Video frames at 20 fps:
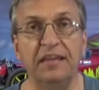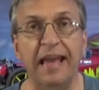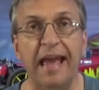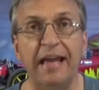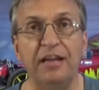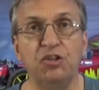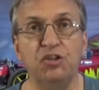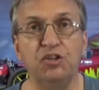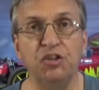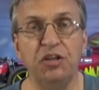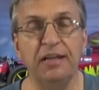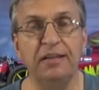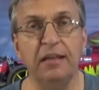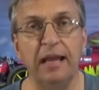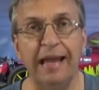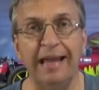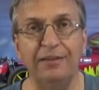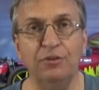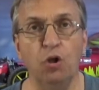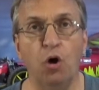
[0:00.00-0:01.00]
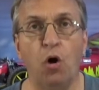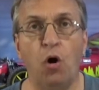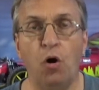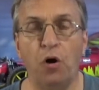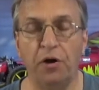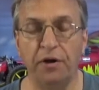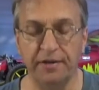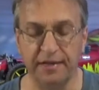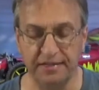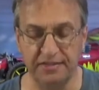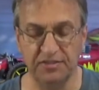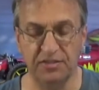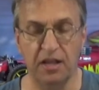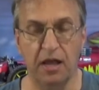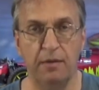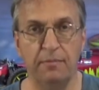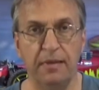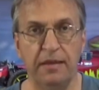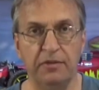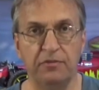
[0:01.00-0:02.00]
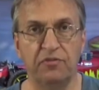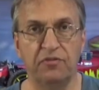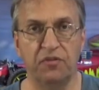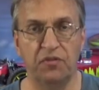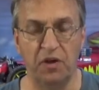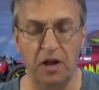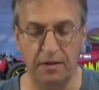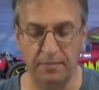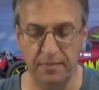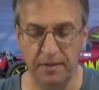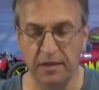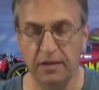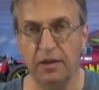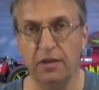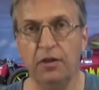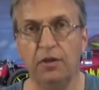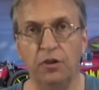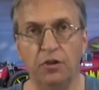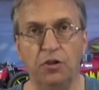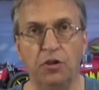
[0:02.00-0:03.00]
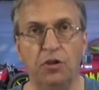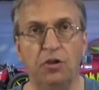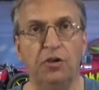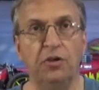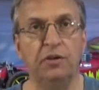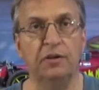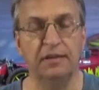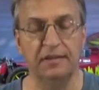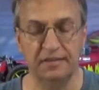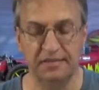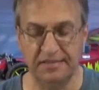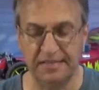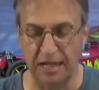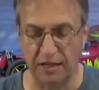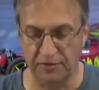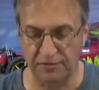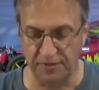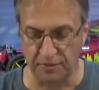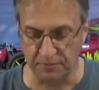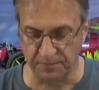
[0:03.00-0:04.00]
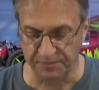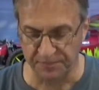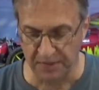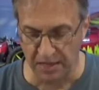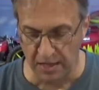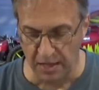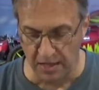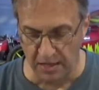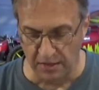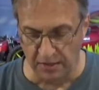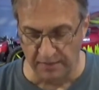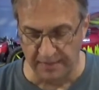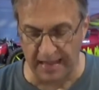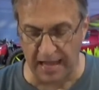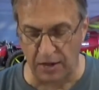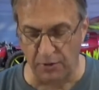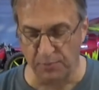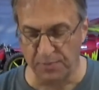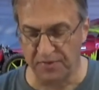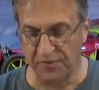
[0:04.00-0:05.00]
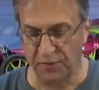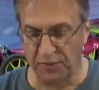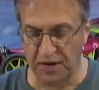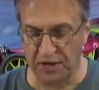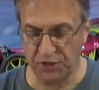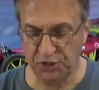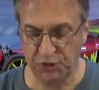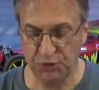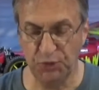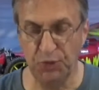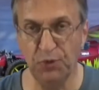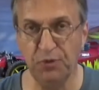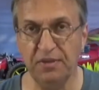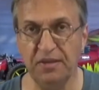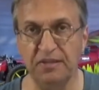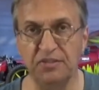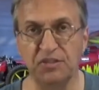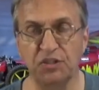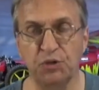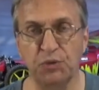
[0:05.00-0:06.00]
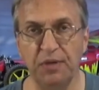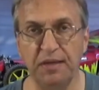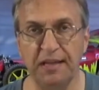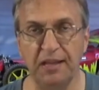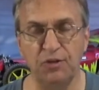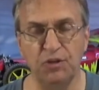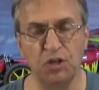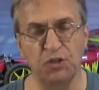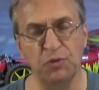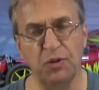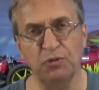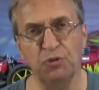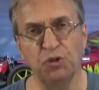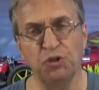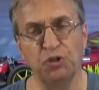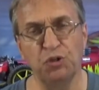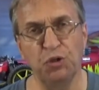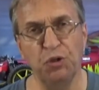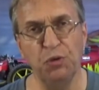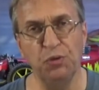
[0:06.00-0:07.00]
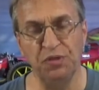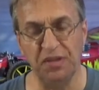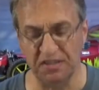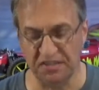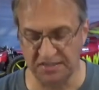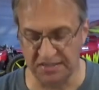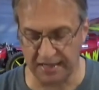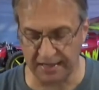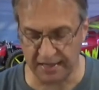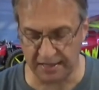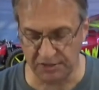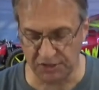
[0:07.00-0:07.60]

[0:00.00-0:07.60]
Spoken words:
engine and the horn is coming from your cell phone. Now before I show you this screen, I just want to show you the second